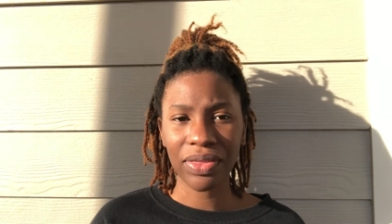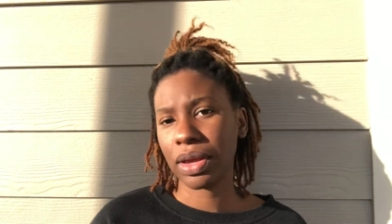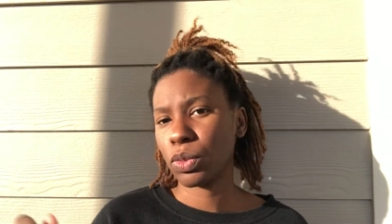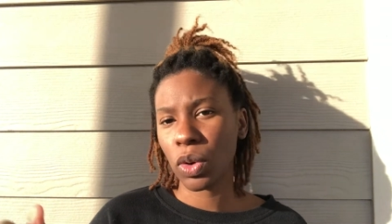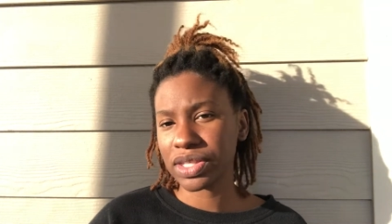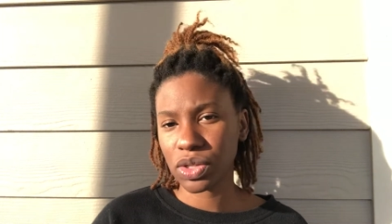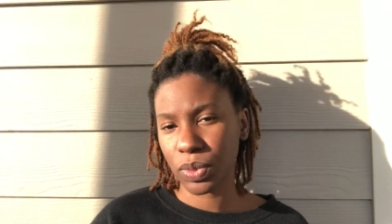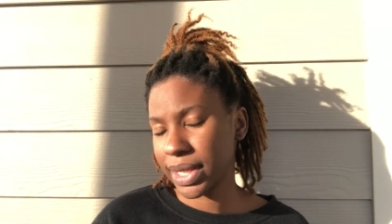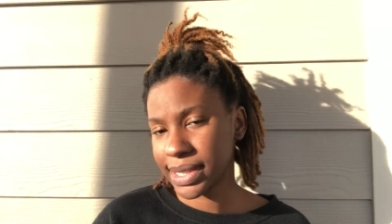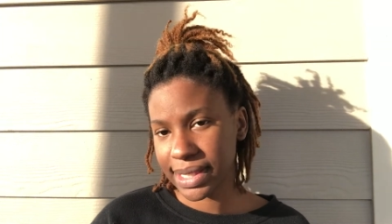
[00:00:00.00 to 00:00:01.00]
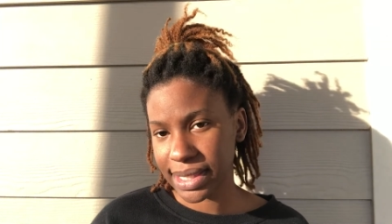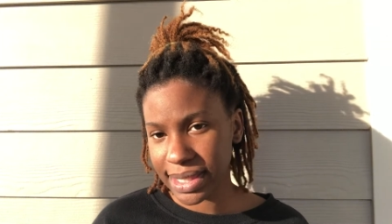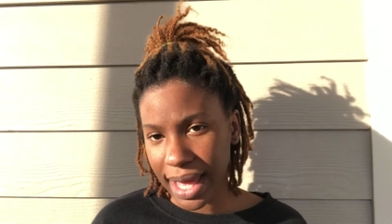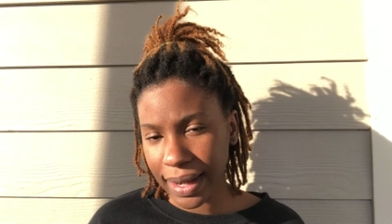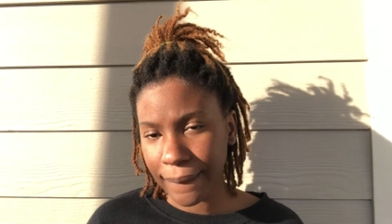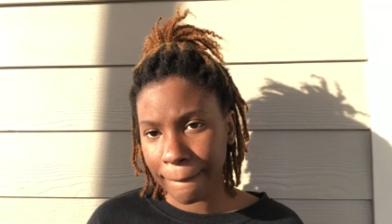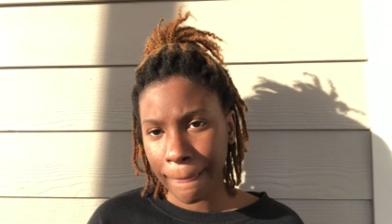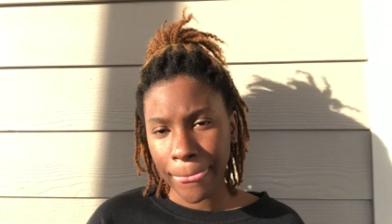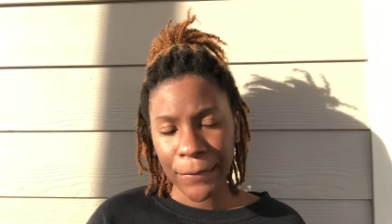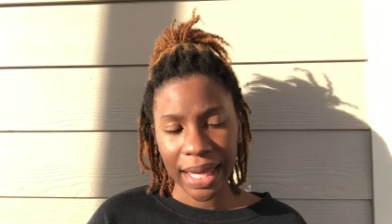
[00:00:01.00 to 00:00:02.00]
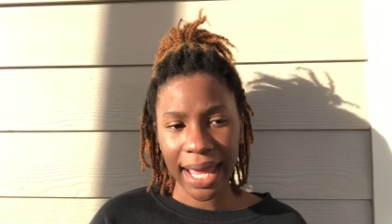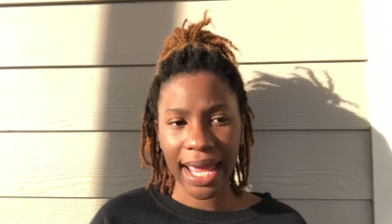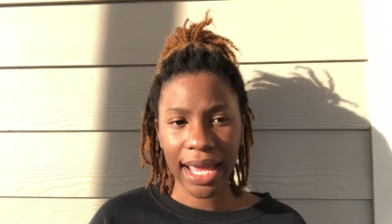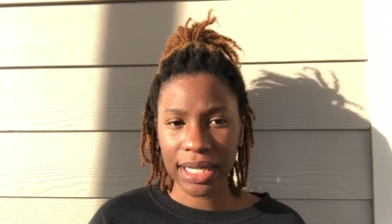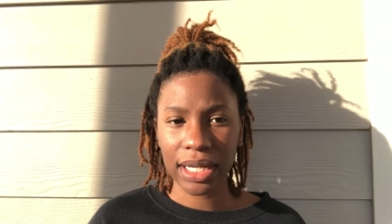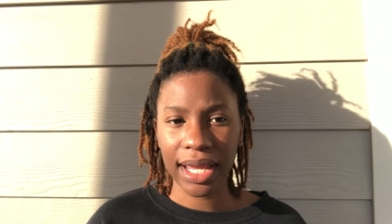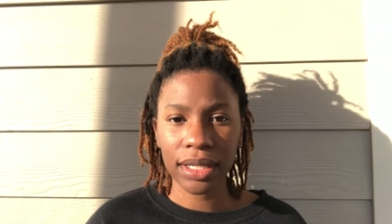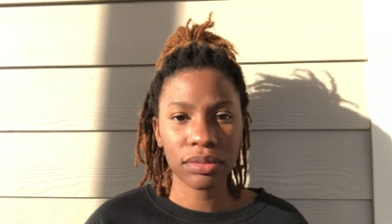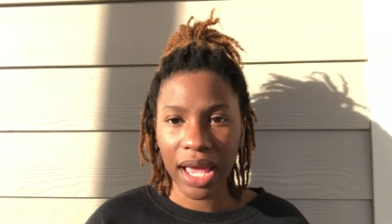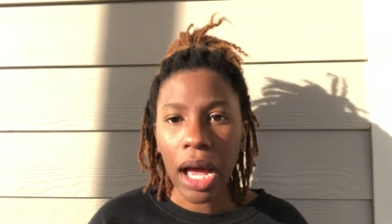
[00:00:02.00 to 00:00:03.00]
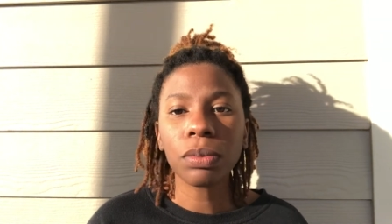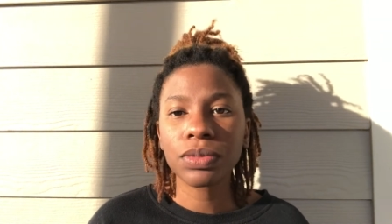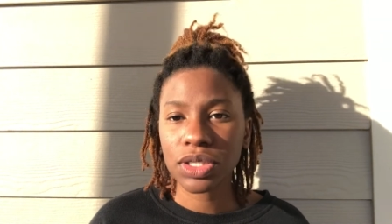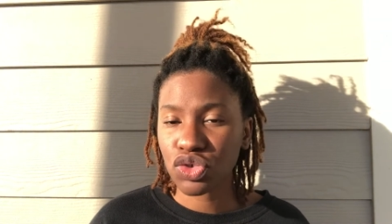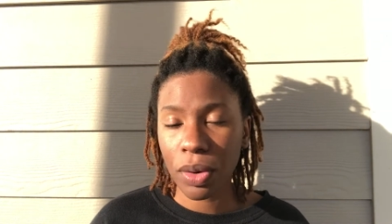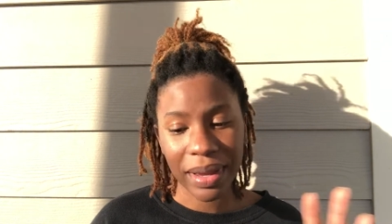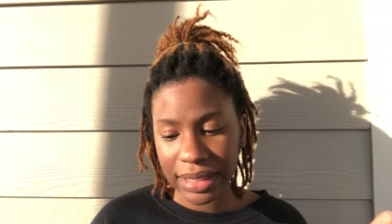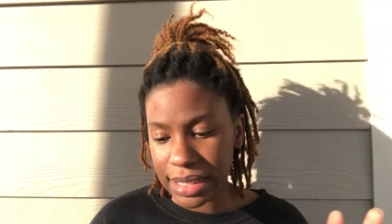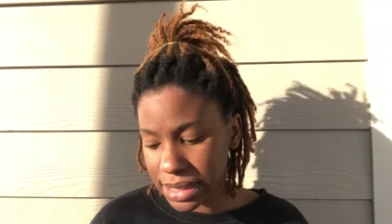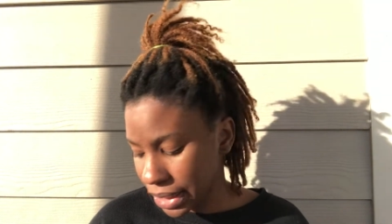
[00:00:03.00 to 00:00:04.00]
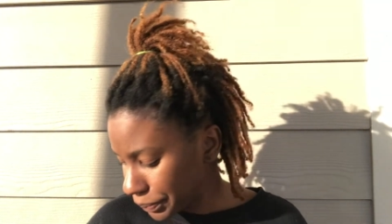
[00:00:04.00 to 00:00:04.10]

then once a week since then, and it helped tremendously.